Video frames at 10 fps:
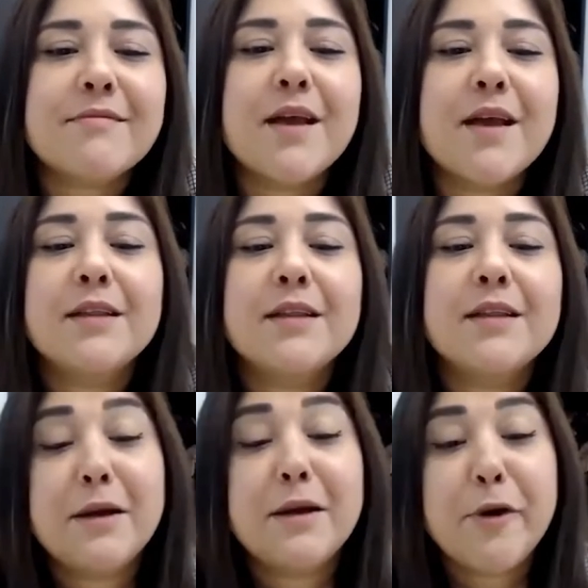The
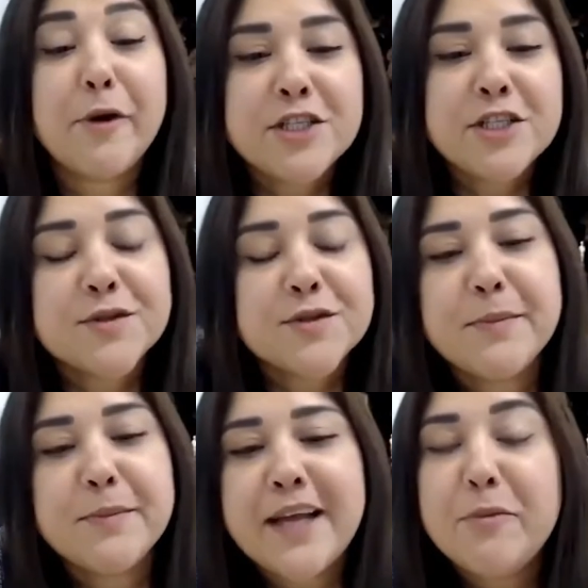librarian shows the main
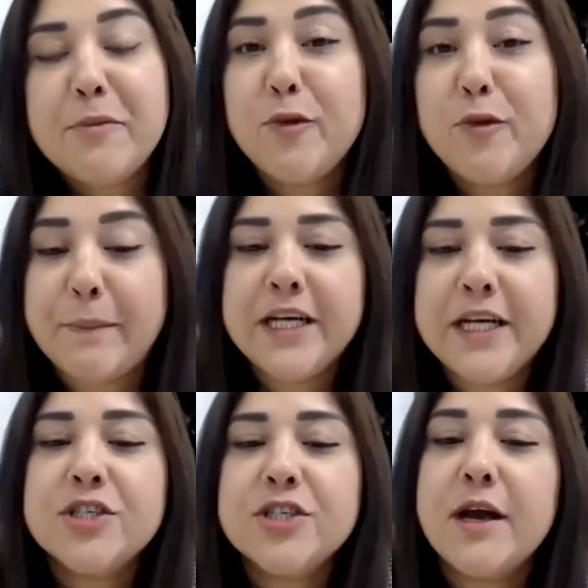library webpage
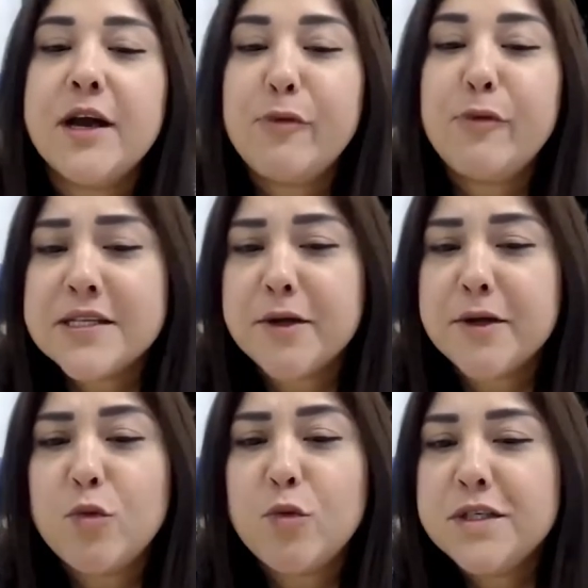and brags about the
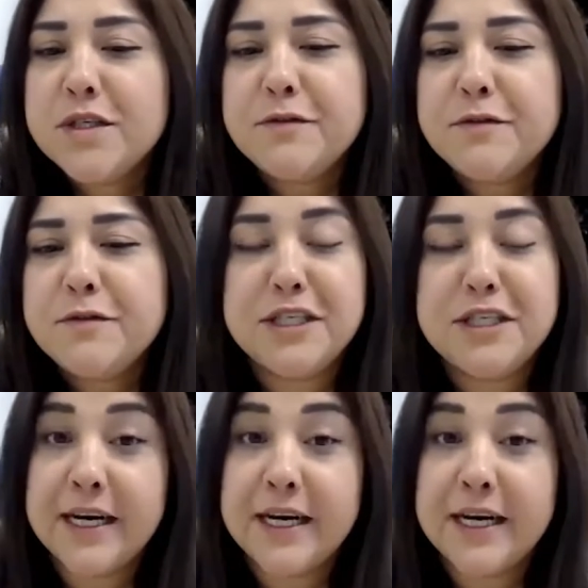wonderful team behind
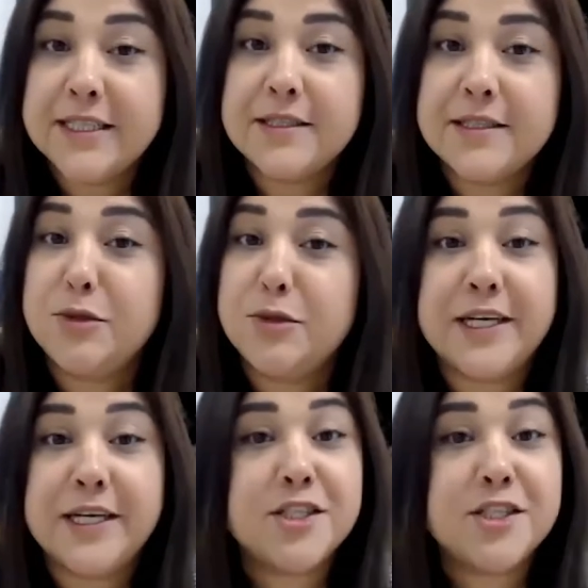it to make it
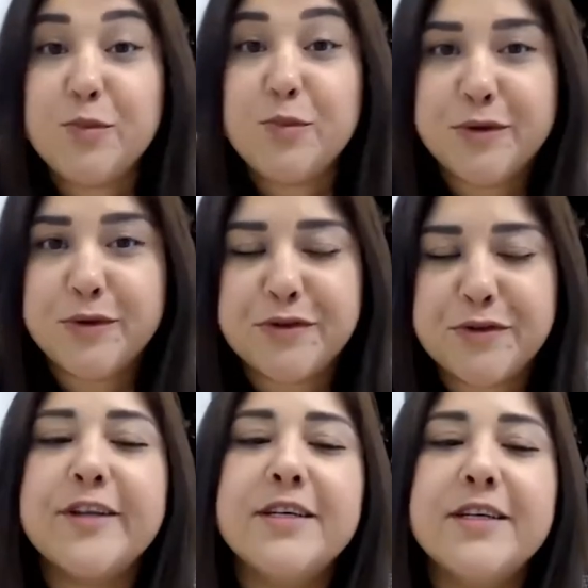super user-friendly.
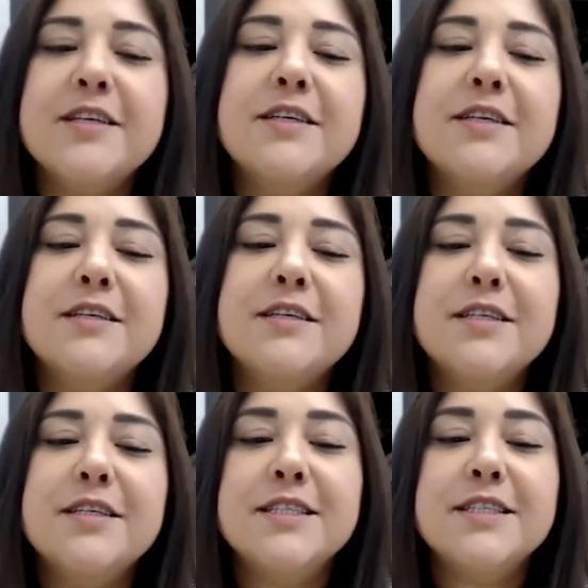The
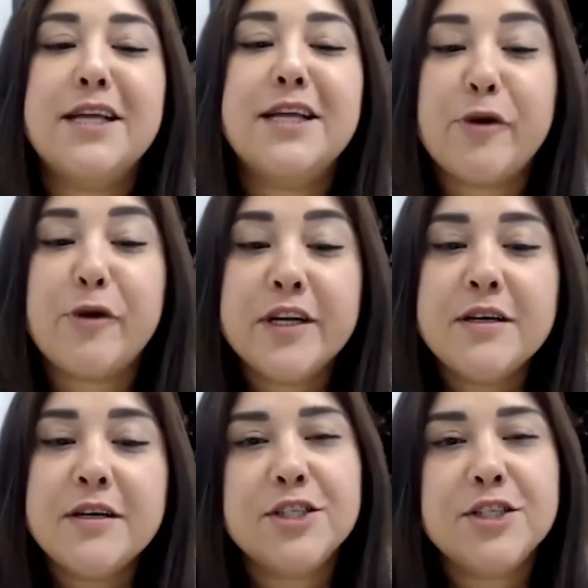librarian
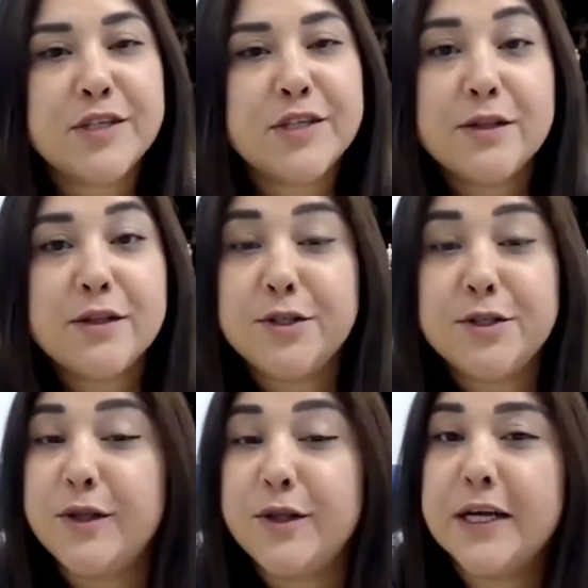shows how to
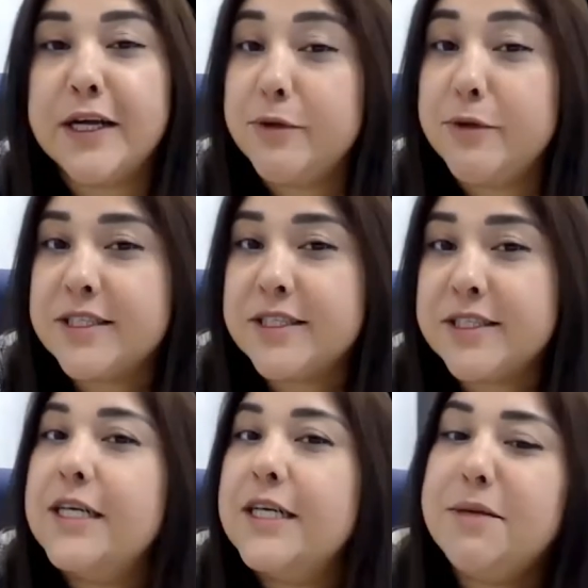locate books,
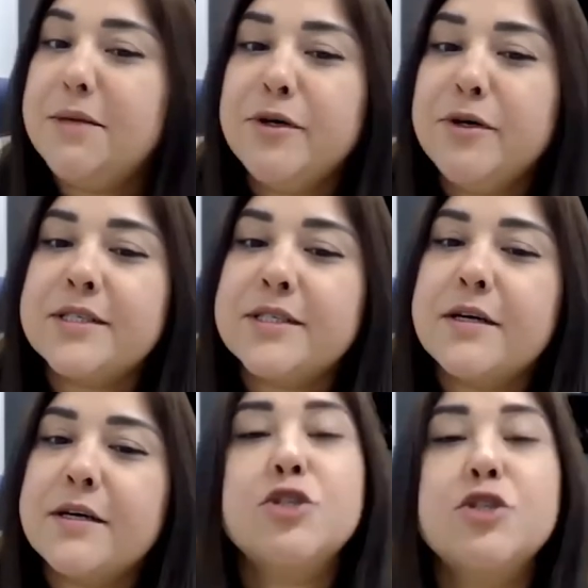ebooks,
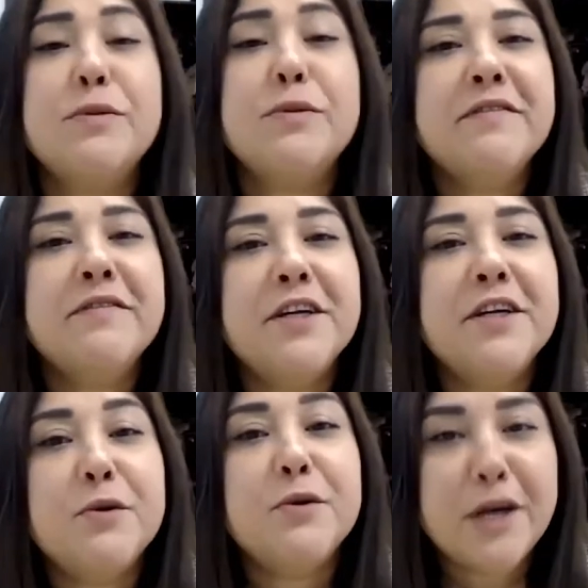streaming video,
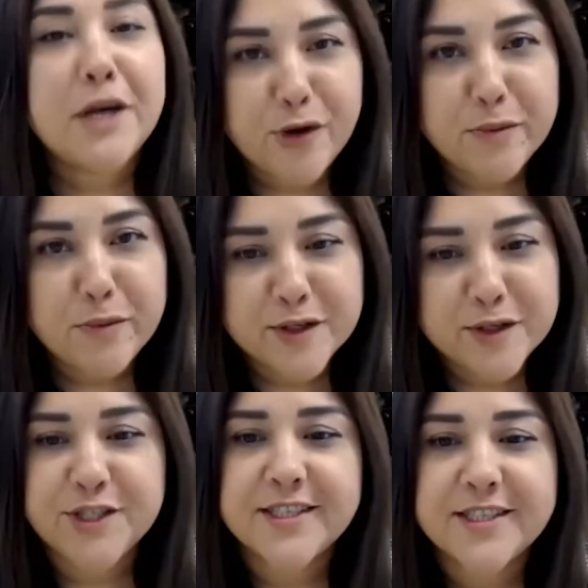and primary
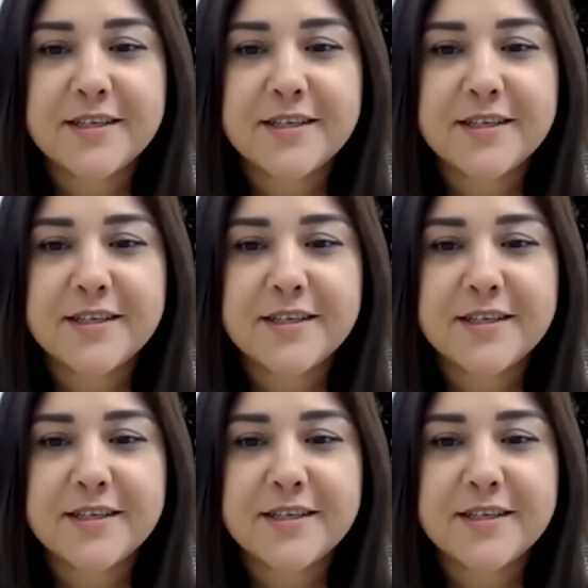sources.